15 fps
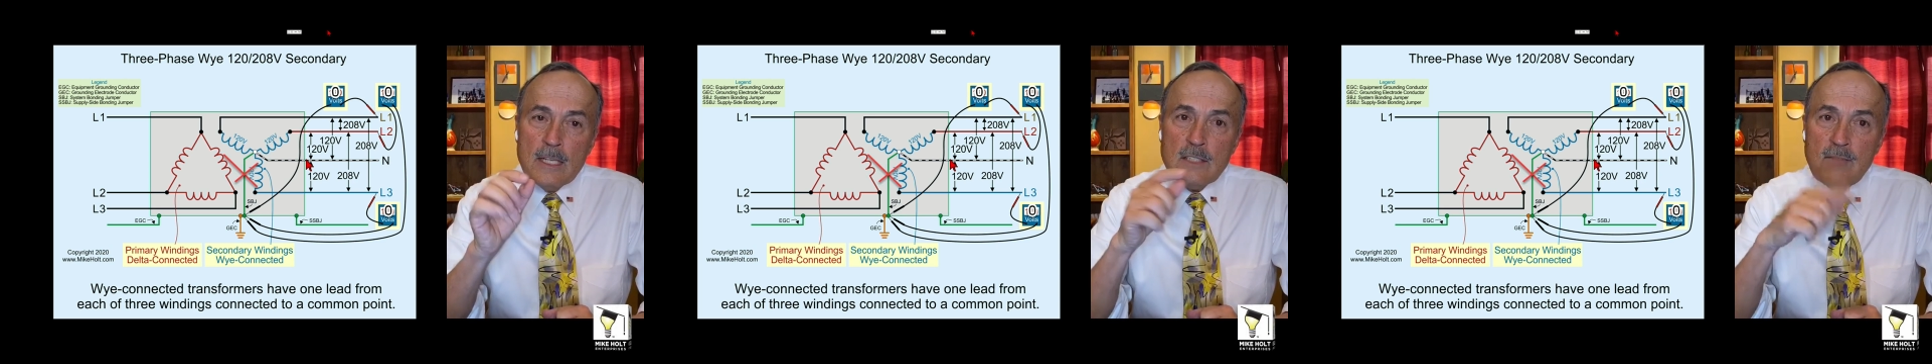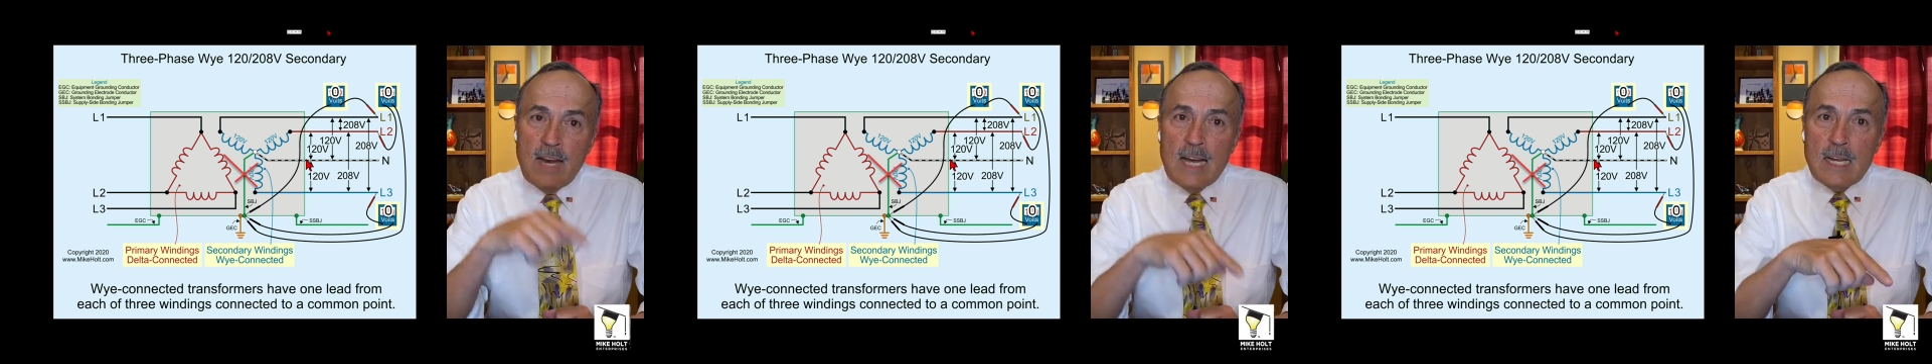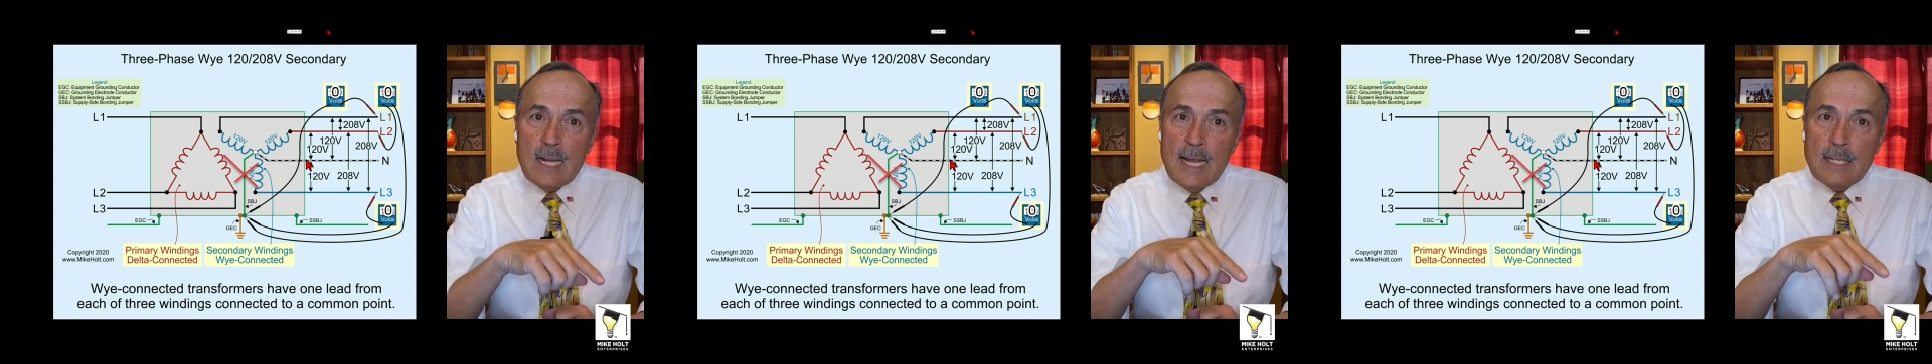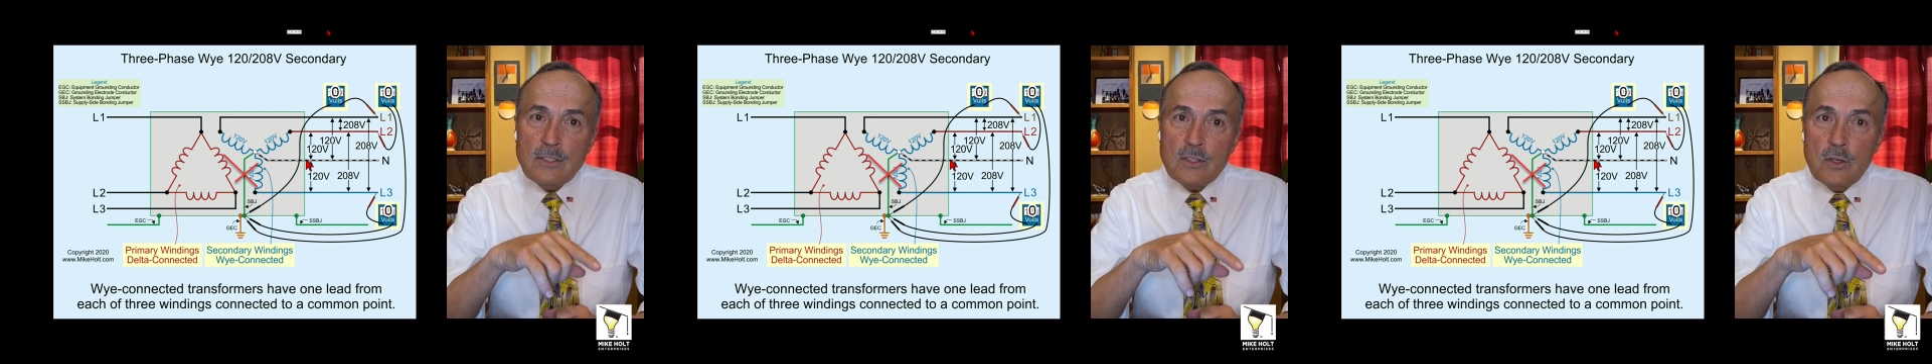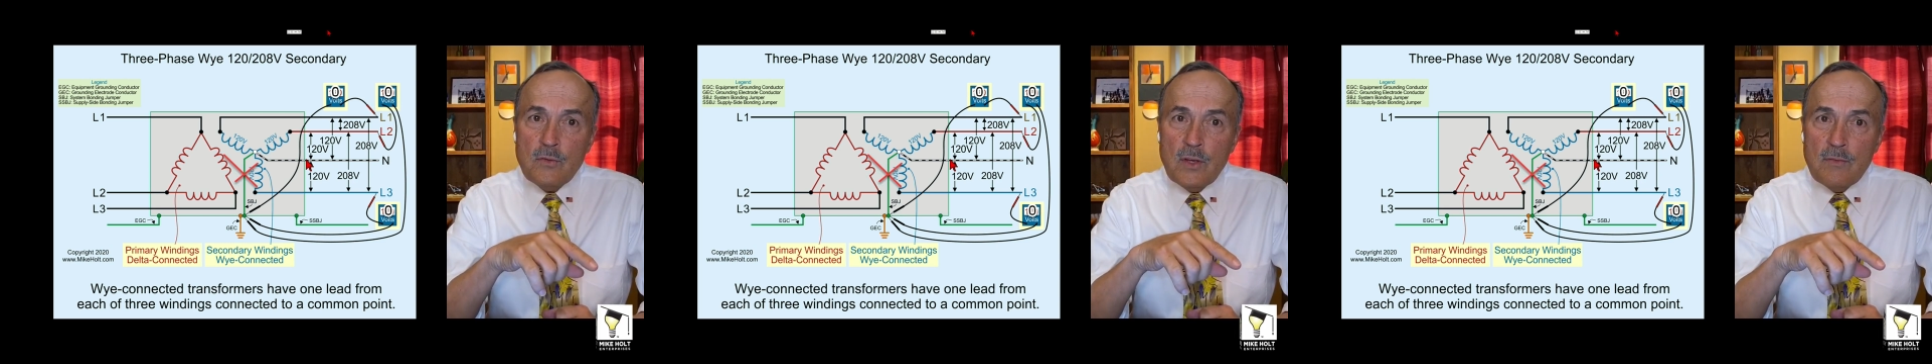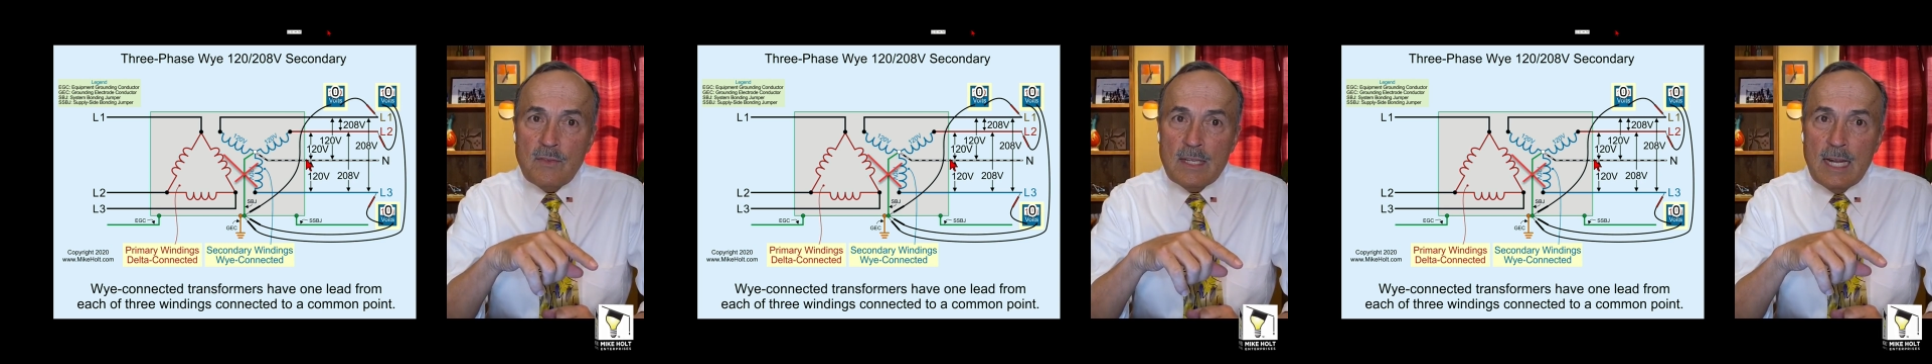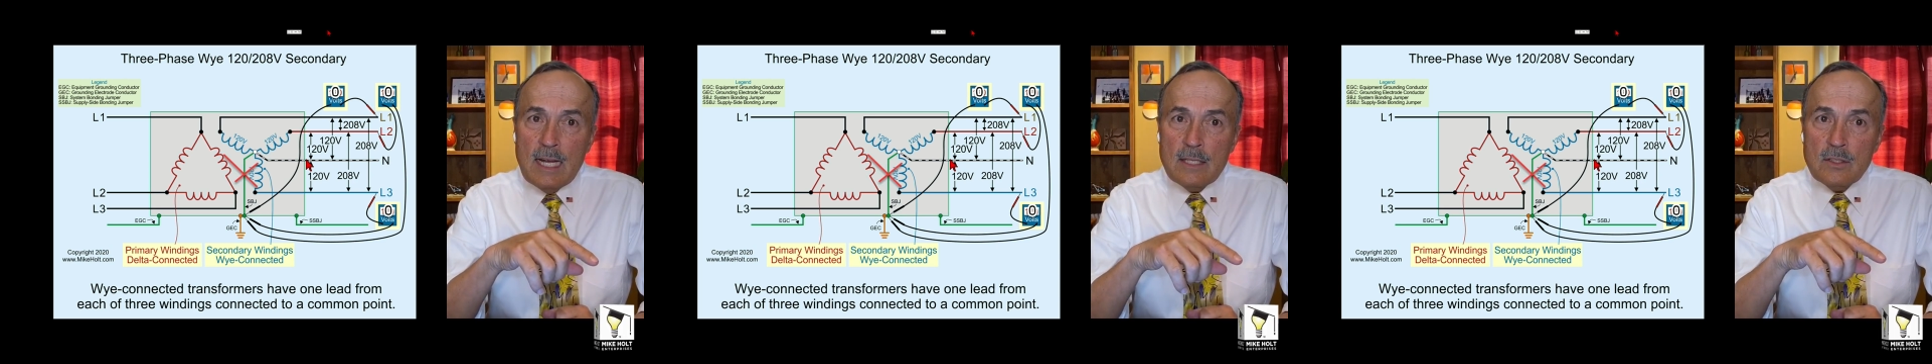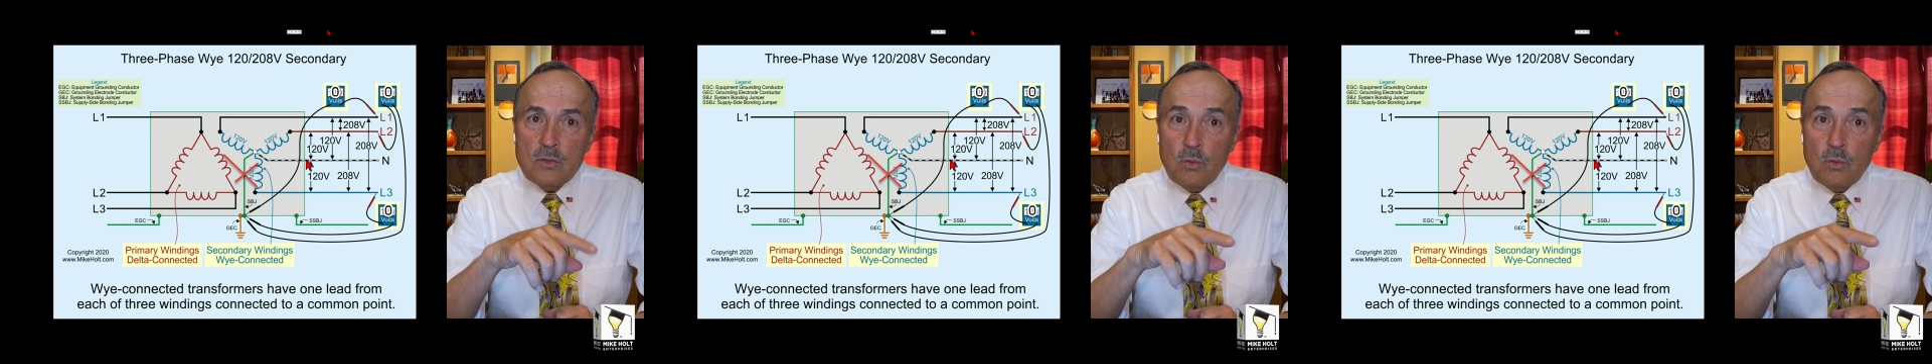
It violates two fifty point